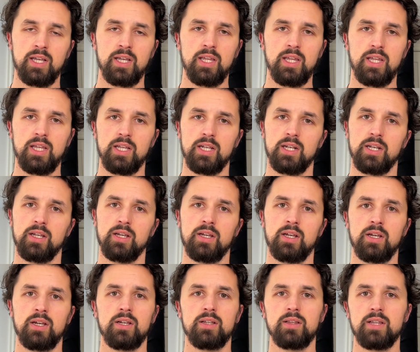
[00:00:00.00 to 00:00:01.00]
in
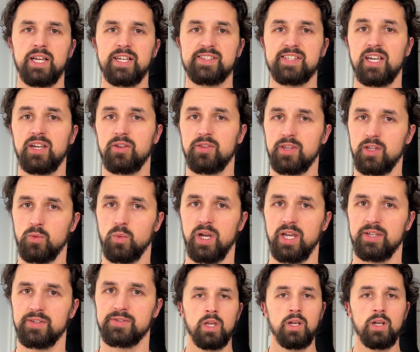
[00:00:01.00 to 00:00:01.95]
less healthy ways.